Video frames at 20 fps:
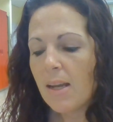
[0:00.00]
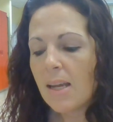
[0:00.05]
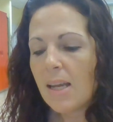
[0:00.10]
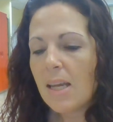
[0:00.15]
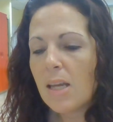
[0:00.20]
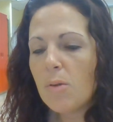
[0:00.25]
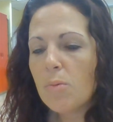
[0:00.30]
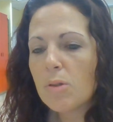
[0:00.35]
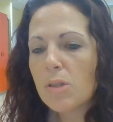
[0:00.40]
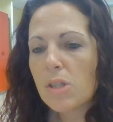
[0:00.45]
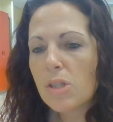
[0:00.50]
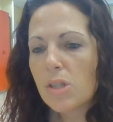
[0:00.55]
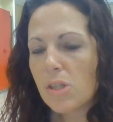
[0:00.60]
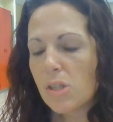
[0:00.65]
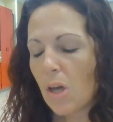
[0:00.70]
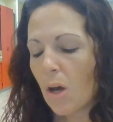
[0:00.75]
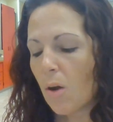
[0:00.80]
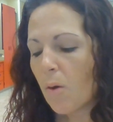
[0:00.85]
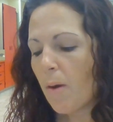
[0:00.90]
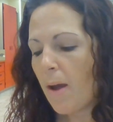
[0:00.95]
He was
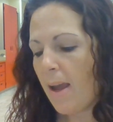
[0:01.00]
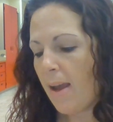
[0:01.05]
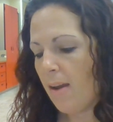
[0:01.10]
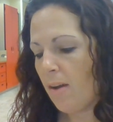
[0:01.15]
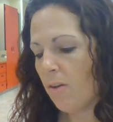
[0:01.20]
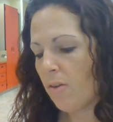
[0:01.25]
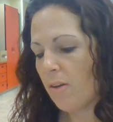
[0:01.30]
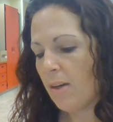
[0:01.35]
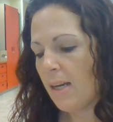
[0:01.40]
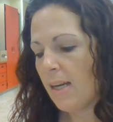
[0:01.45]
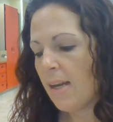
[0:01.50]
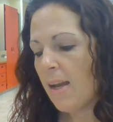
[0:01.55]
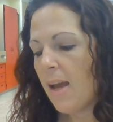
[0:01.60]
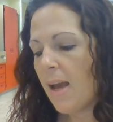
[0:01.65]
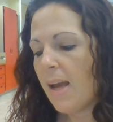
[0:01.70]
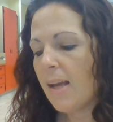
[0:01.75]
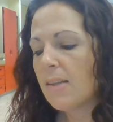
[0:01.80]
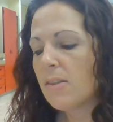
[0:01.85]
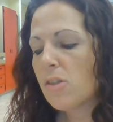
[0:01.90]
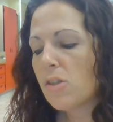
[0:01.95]
so angry
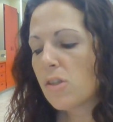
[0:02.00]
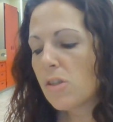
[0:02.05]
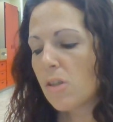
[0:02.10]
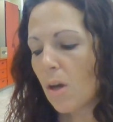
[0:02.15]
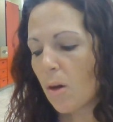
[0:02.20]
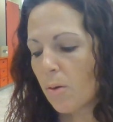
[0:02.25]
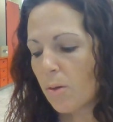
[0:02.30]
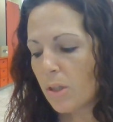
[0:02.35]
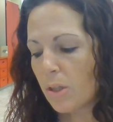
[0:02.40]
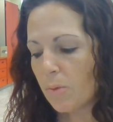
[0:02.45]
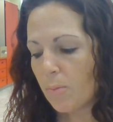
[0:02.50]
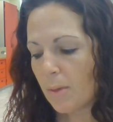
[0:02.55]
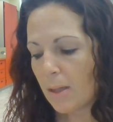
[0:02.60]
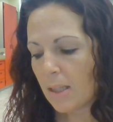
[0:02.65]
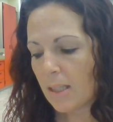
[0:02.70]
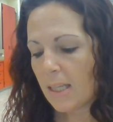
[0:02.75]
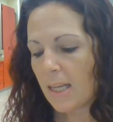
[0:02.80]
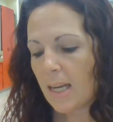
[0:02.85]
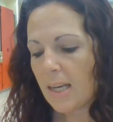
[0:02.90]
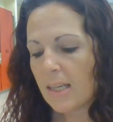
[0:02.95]
and so
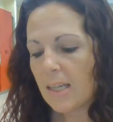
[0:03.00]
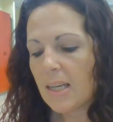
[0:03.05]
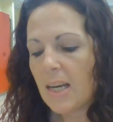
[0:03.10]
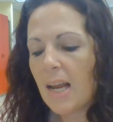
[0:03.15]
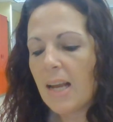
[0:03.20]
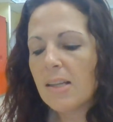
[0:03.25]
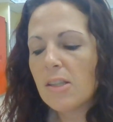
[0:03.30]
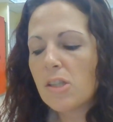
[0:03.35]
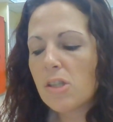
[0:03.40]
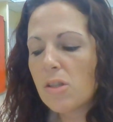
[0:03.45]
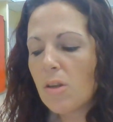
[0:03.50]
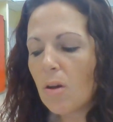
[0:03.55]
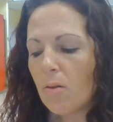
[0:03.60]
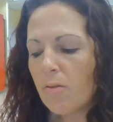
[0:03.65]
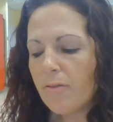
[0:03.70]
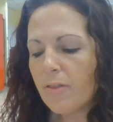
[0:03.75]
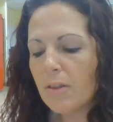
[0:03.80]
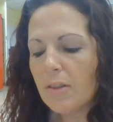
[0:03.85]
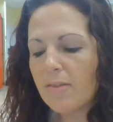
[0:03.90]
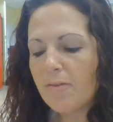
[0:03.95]
humiliated and so
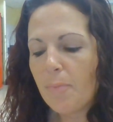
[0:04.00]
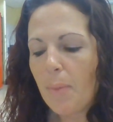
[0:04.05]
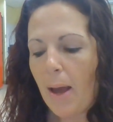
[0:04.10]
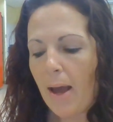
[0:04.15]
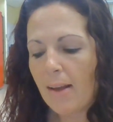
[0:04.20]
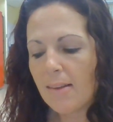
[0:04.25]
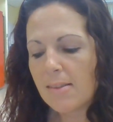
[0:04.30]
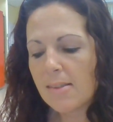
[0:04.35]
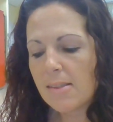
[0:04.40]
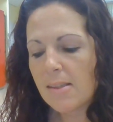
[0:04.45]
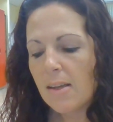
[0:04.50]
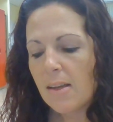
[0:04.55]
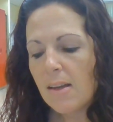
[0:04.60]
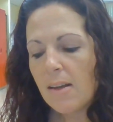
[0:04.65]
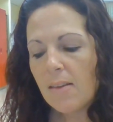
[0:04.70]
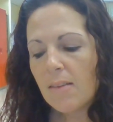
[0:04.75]
full of bats,